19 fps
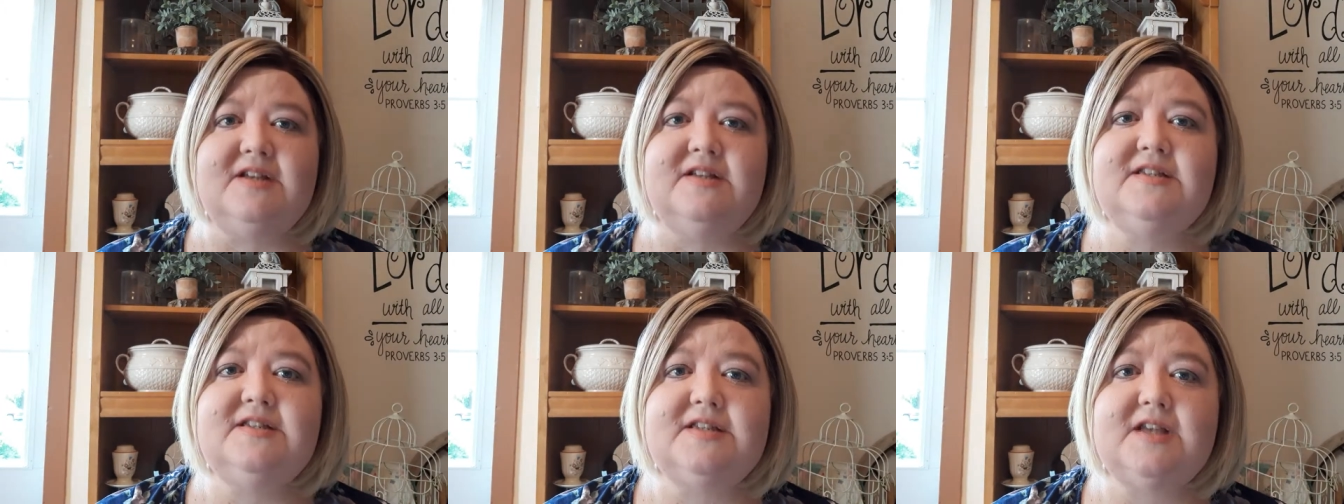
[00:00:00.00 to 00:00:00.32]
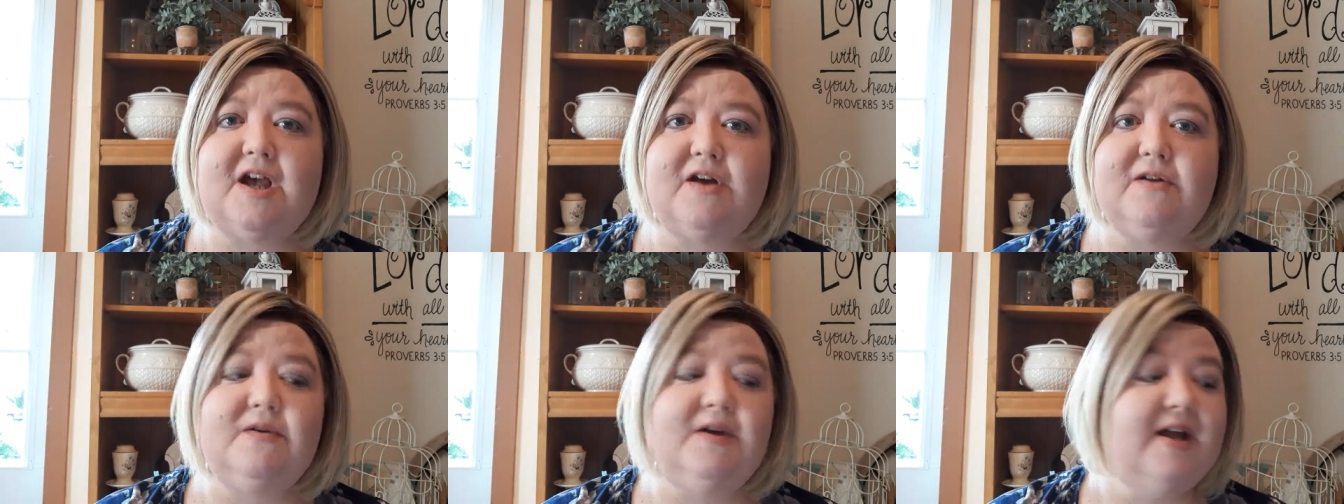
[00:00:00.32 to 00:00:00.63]

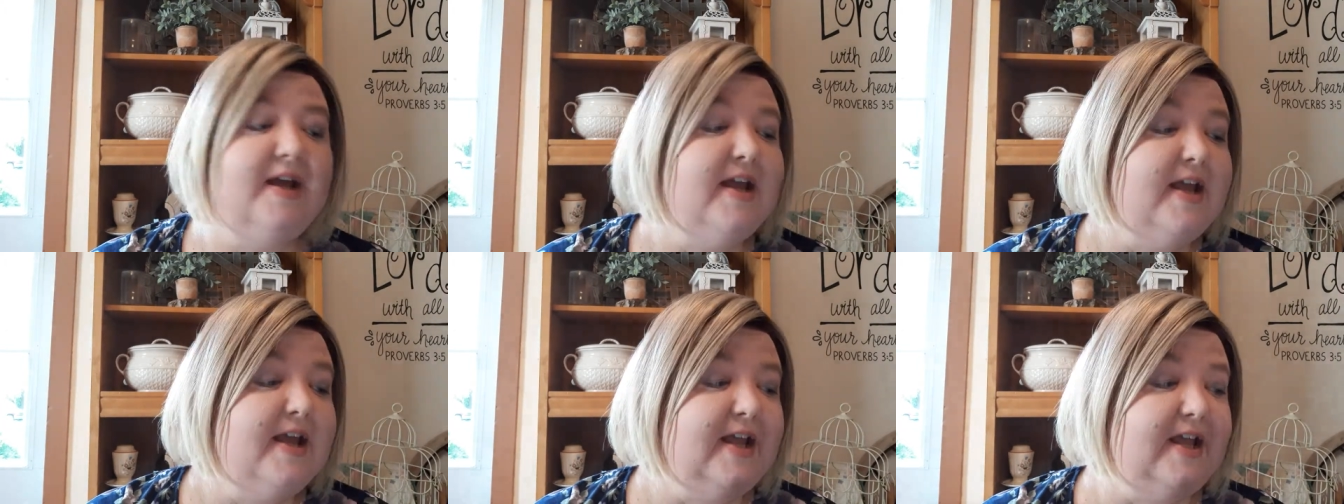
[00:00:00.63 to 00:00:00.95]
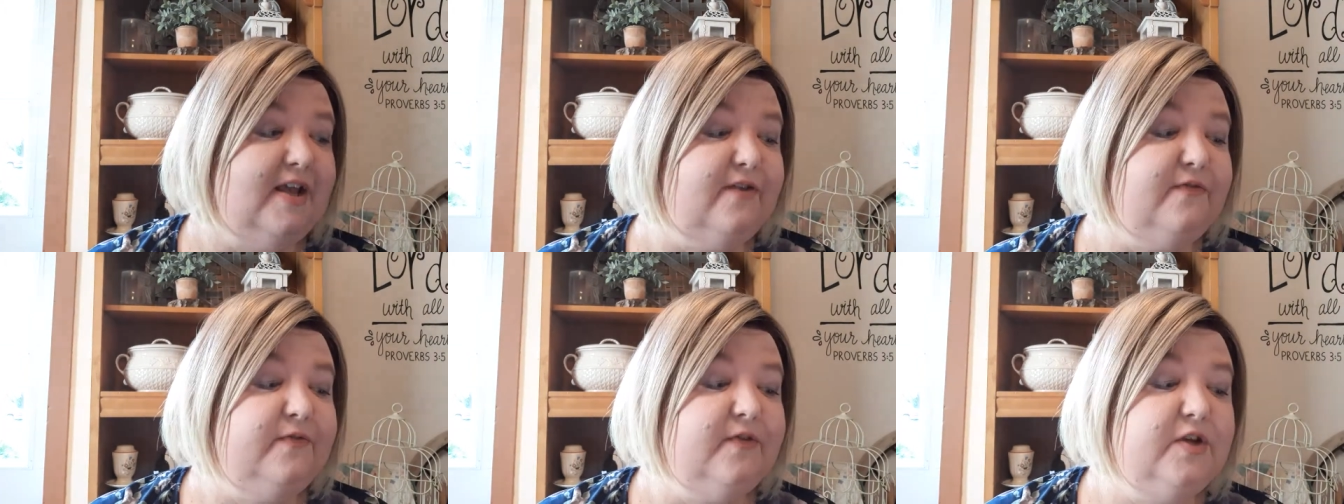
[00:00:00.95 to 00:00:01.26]
So
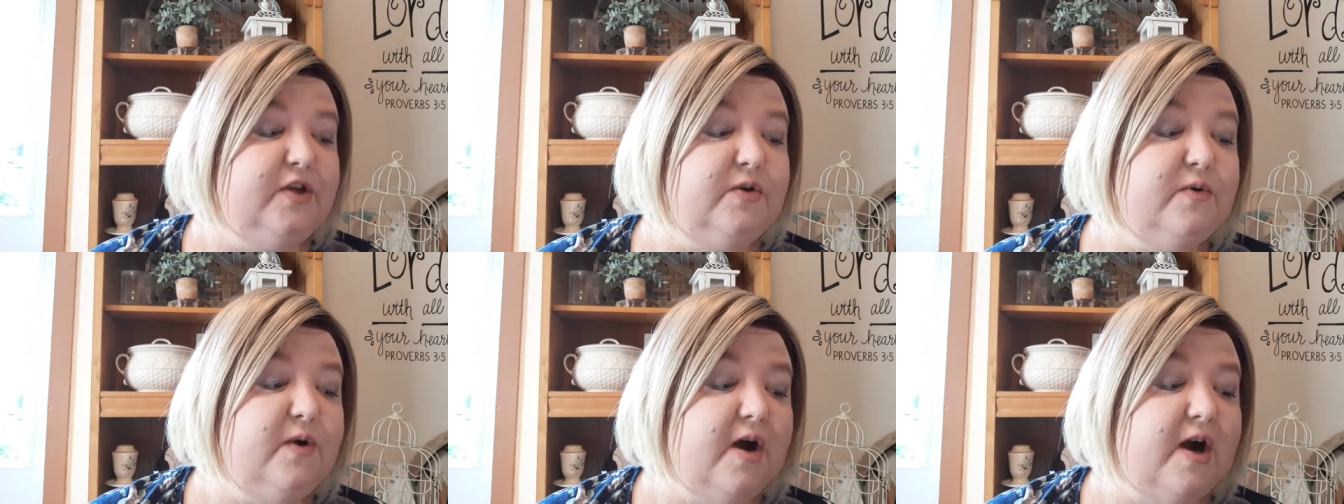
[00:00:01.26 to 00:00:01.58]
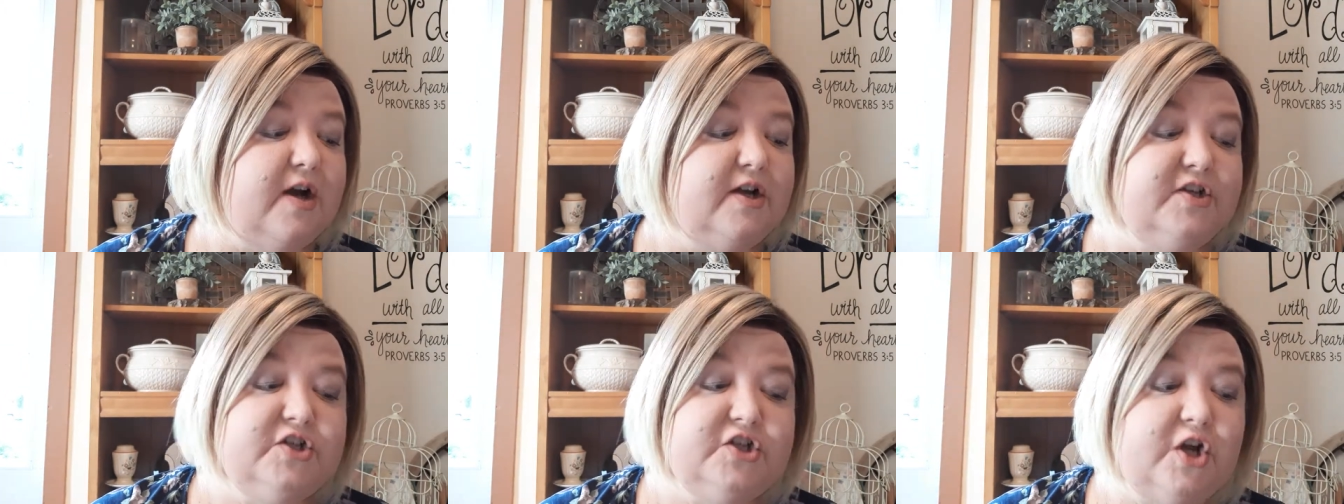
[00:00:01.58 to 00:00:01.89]
if you
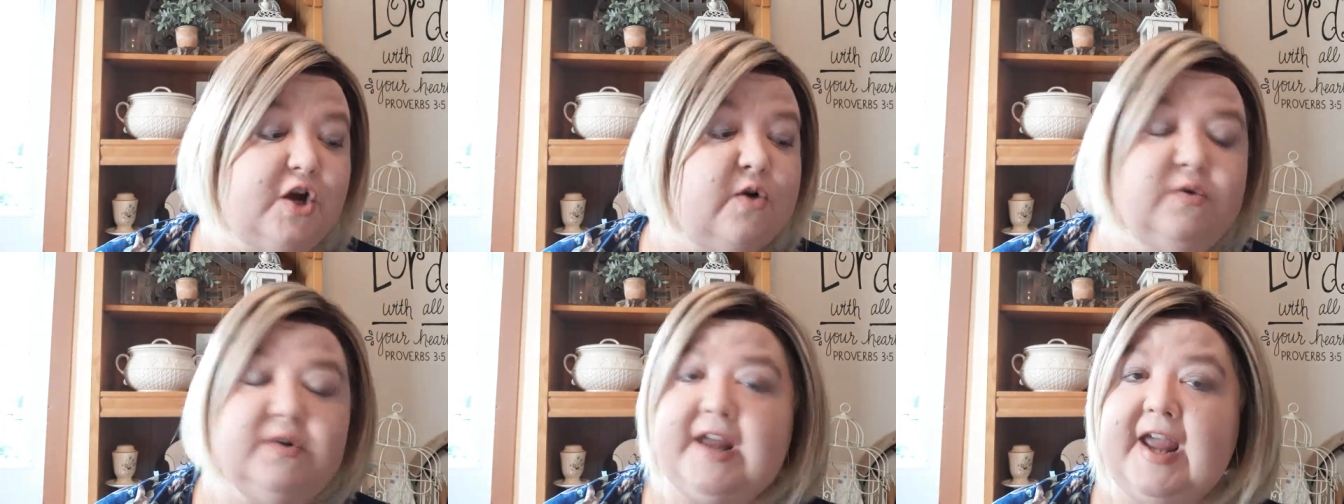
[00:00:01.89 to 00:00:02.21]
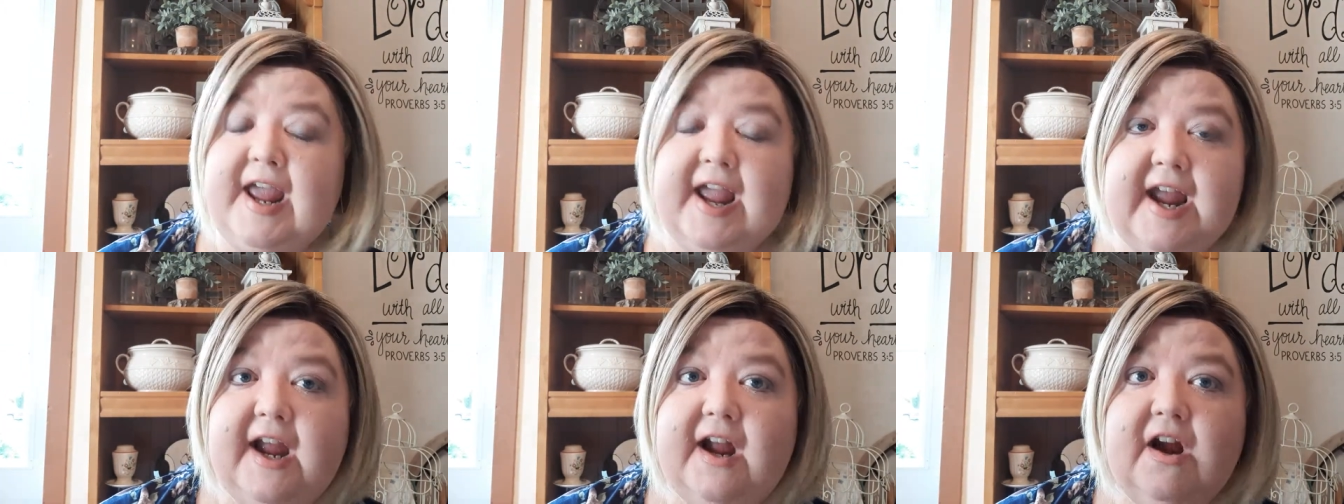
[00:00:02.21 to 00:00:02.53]
don't
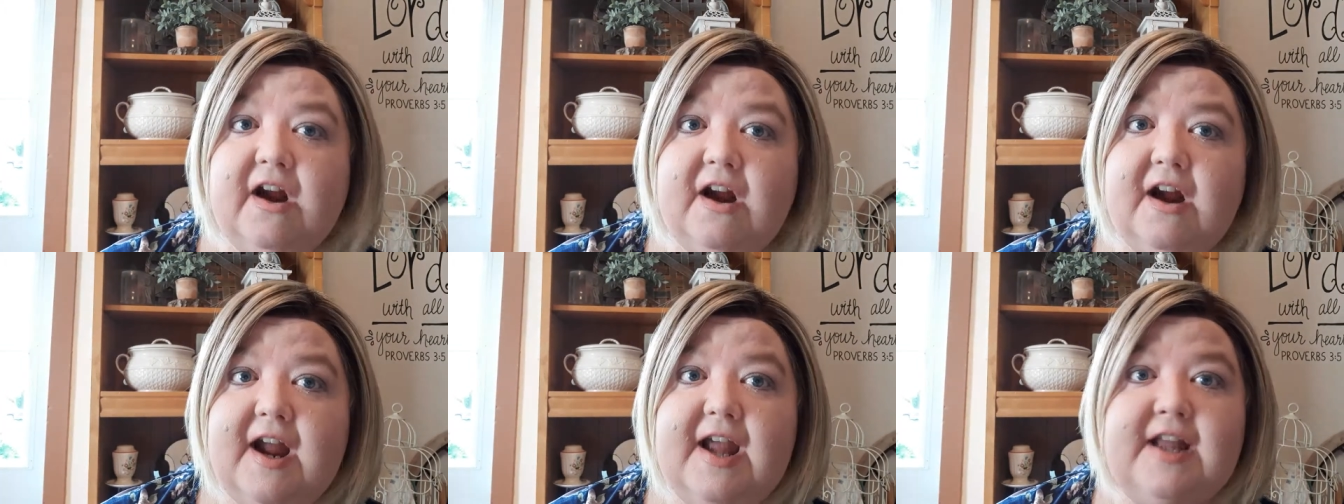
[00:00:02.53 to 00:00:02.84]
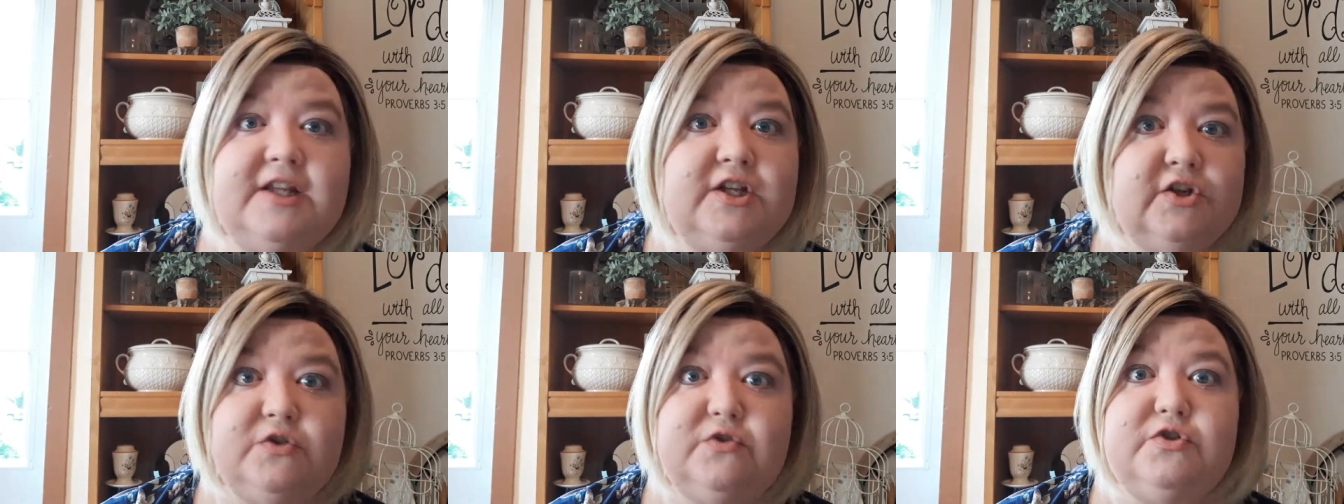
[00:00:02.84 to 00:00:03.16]
care
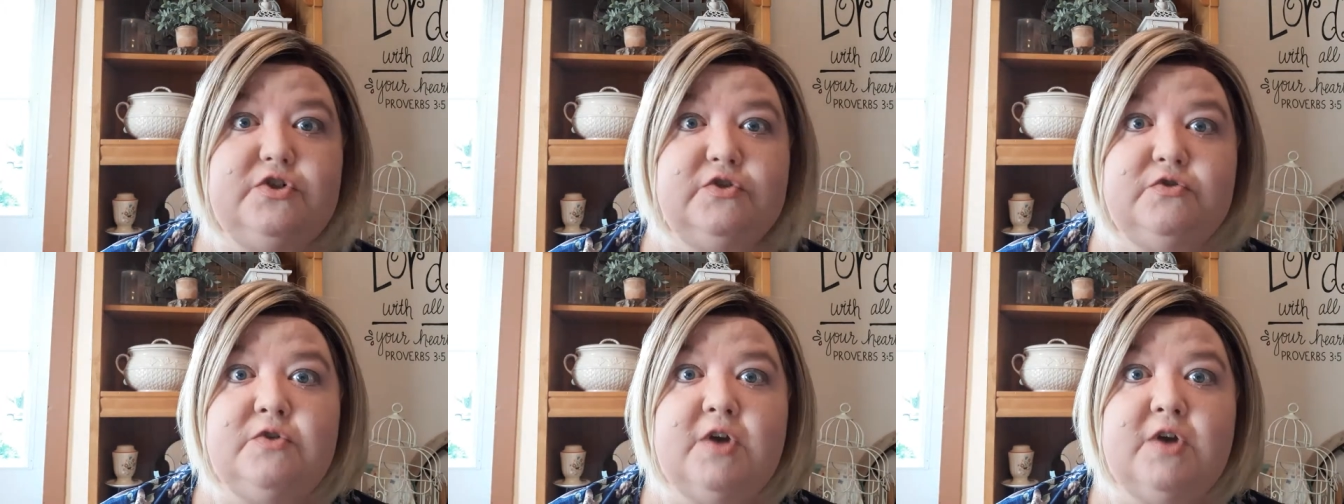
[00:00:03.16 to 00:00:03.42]
and you do